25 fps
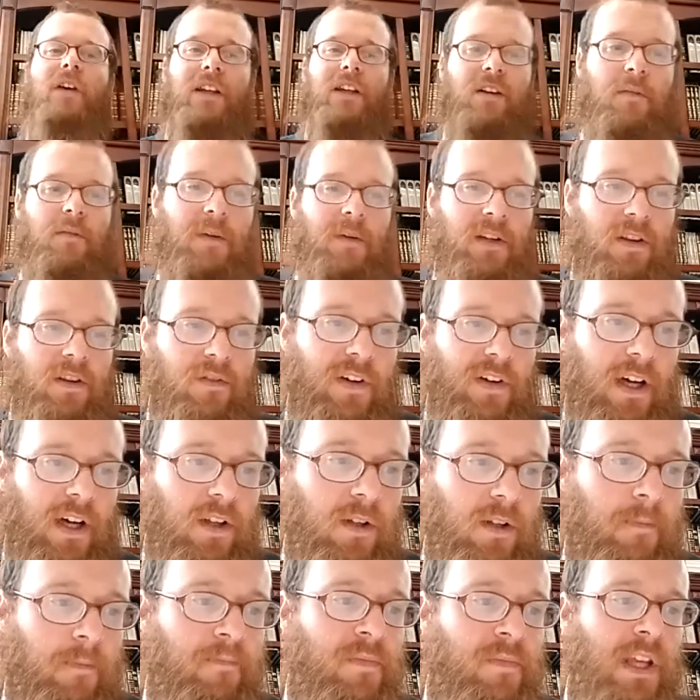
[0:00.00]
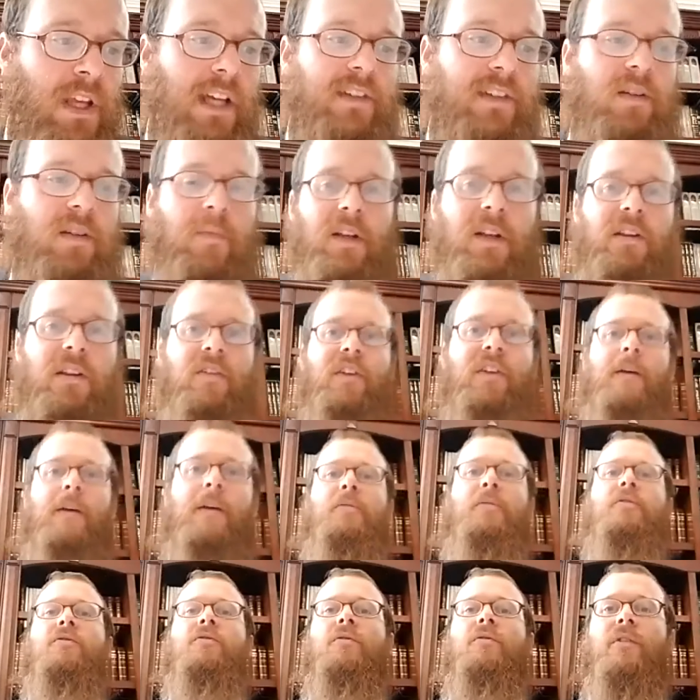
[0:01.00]
at the month of Elul. It's a month of
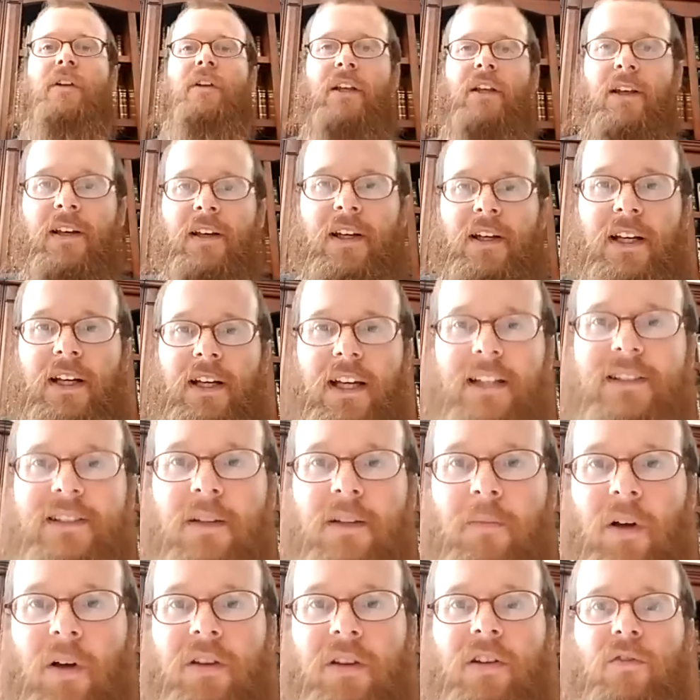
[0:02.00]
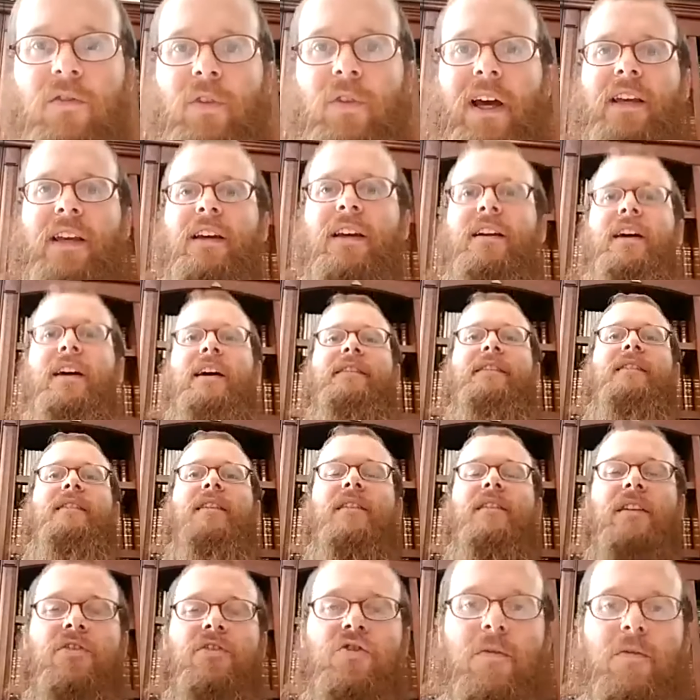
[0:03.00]
opportunity. It's a month of recognizing
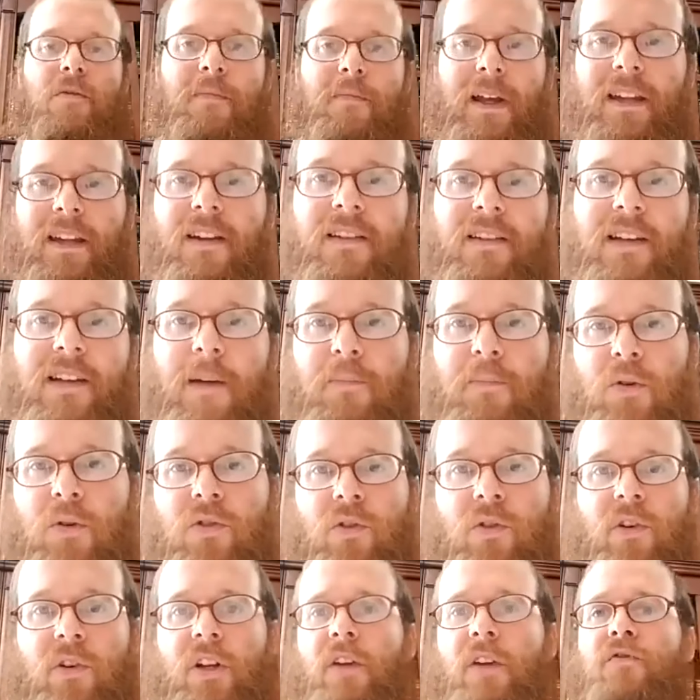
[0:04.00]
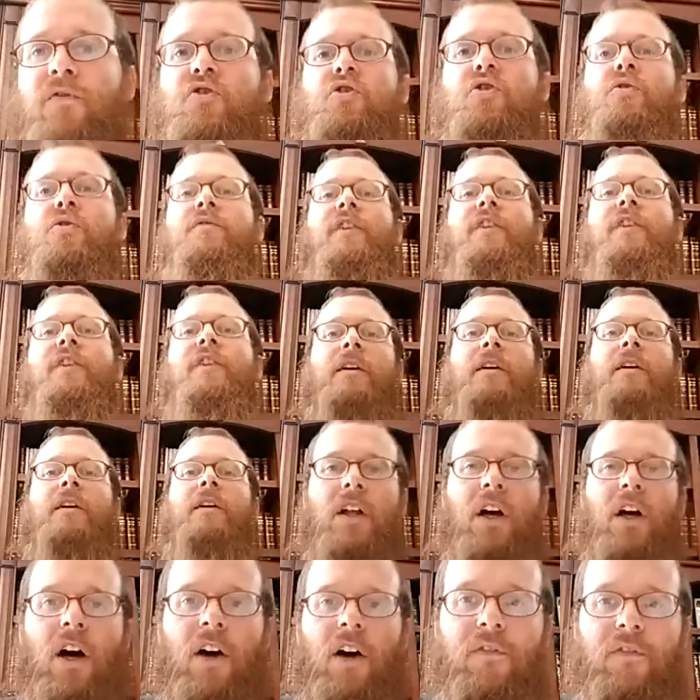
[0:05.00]
the tremendous opportunity of tshuva,
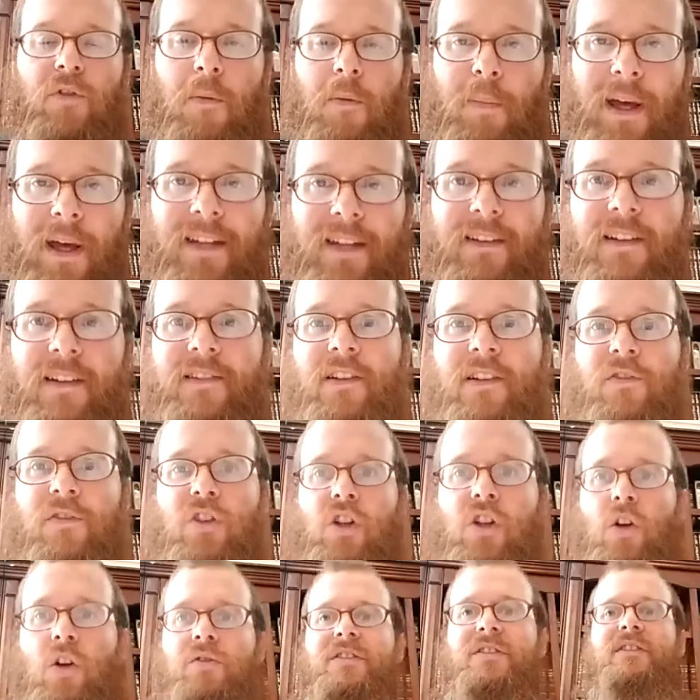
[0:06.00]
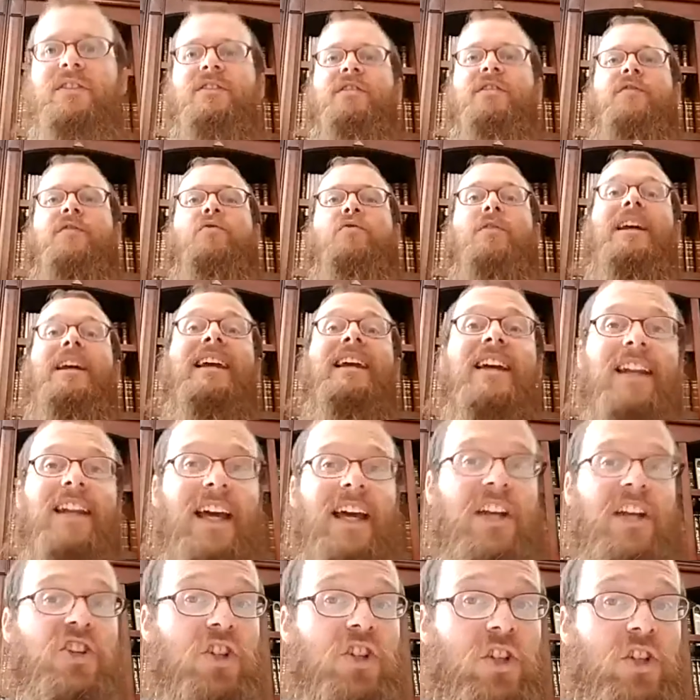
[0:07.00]
of repentance, of closeness, of
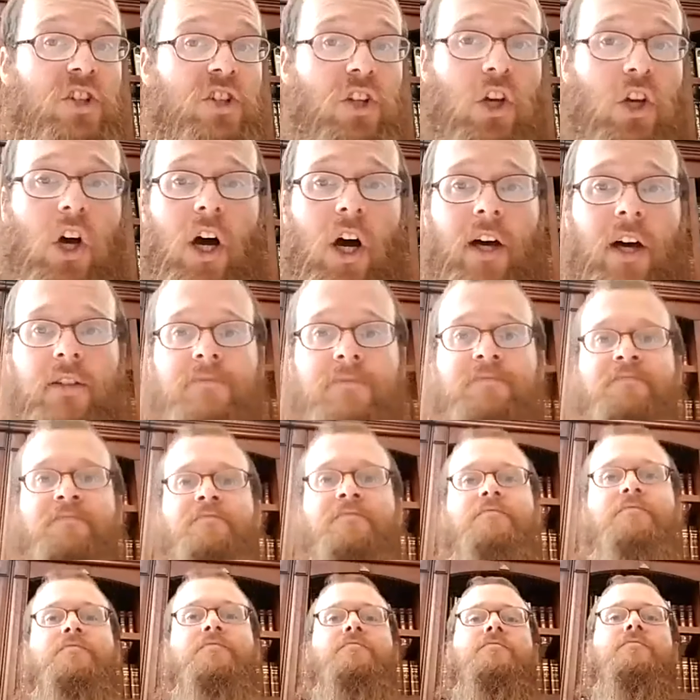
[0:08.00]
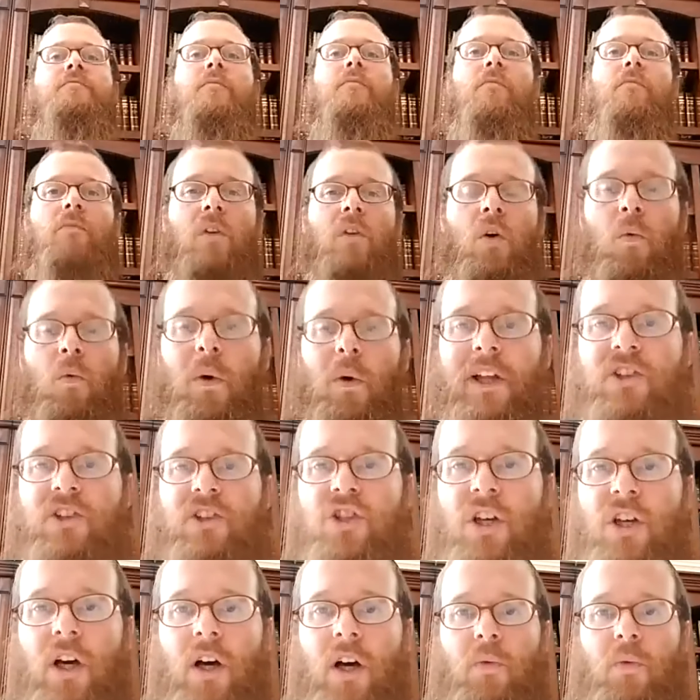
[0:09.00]
reconnection to God
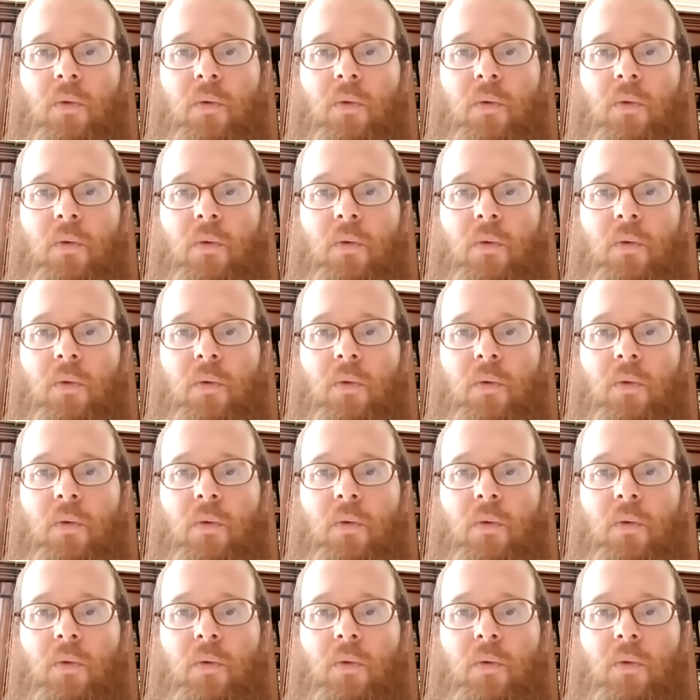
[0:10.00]
which uh,